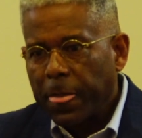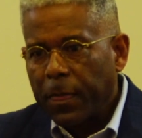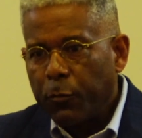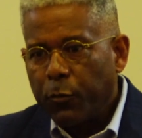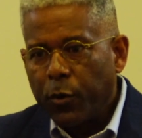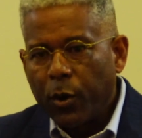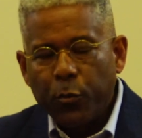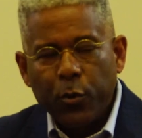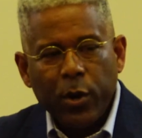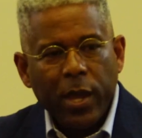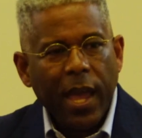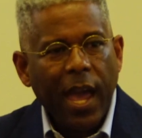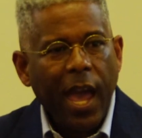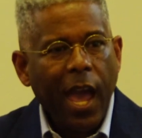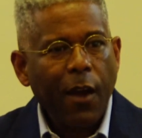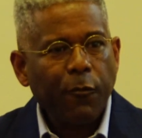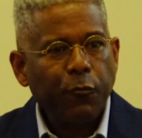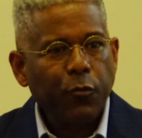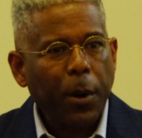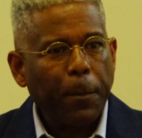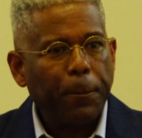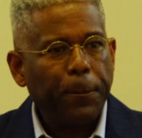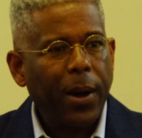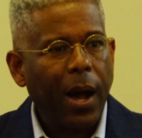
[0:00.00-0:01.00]
When we
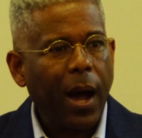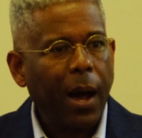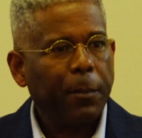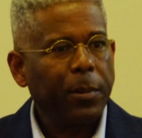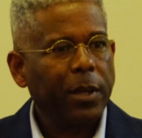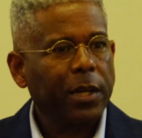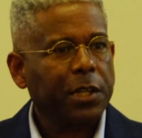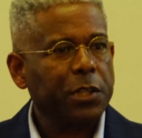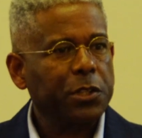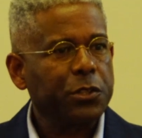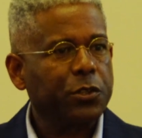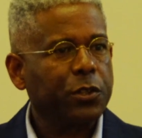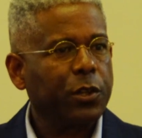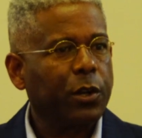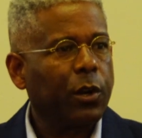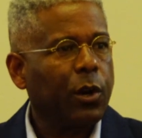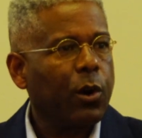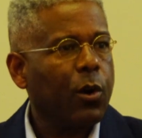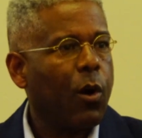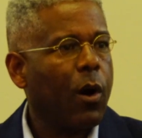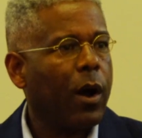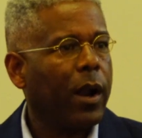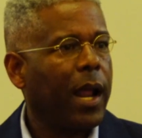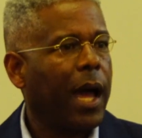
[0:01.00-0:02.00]
have Republicans that are
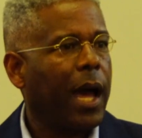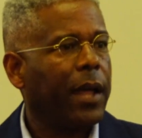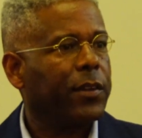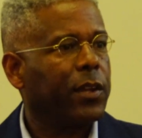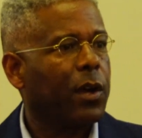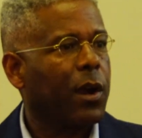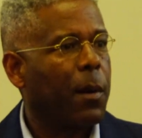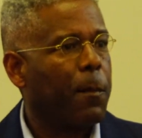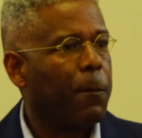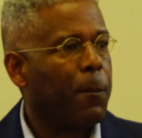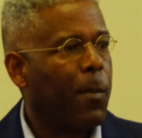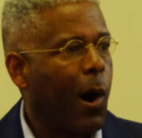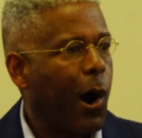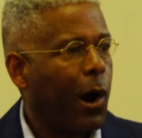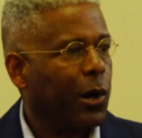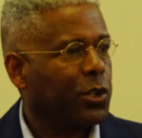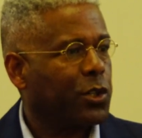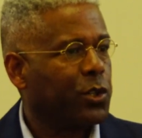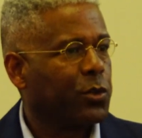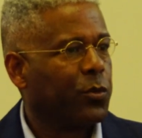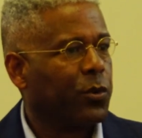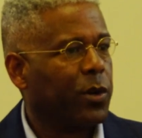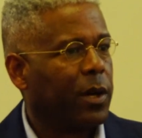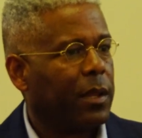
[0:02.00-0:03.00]
going out there and
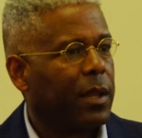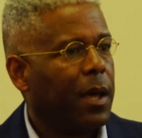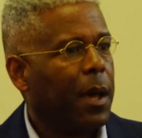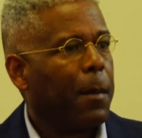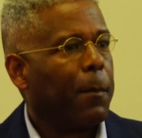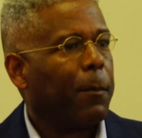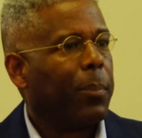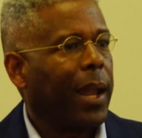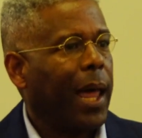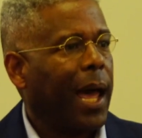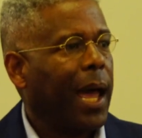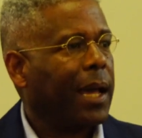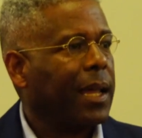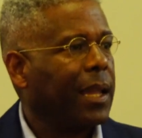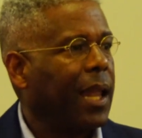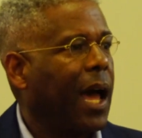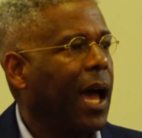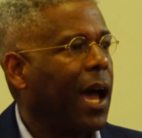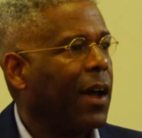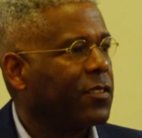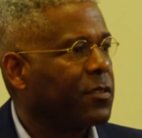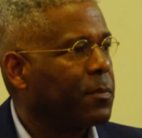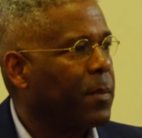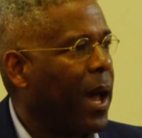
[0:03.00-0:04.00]
marching with Black
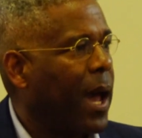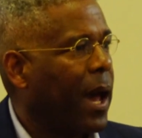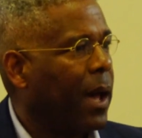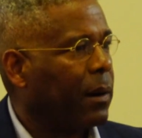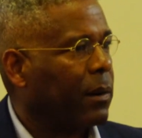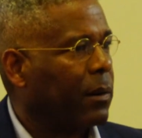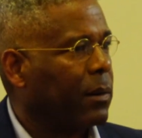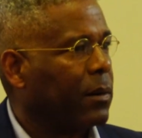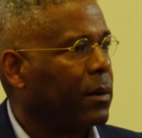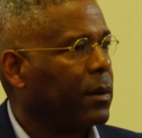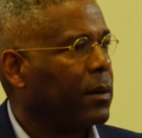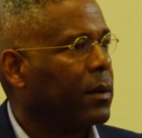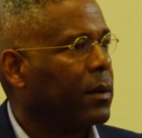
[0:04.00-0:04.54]
Lives Matter,